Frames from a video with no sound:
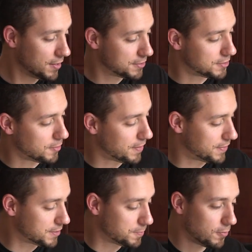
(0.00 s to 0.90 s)
So
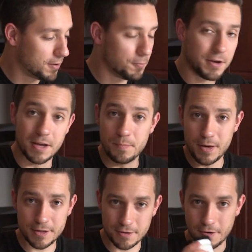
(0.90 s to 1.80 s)
at this point we can
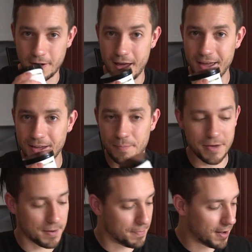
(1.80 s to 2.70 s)
mix our A and
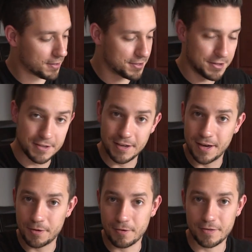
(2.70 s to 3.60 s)
B epoxy
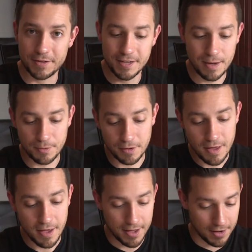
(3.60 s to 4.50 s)
together on the table,
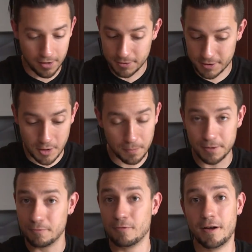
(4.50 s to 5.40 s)
and I'll sculpt
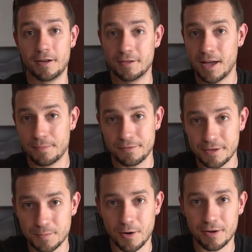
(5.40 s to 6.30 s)
it right on top of
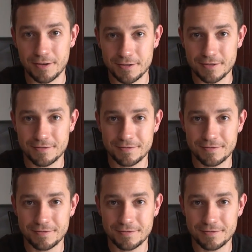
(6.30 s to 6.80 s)
these markings.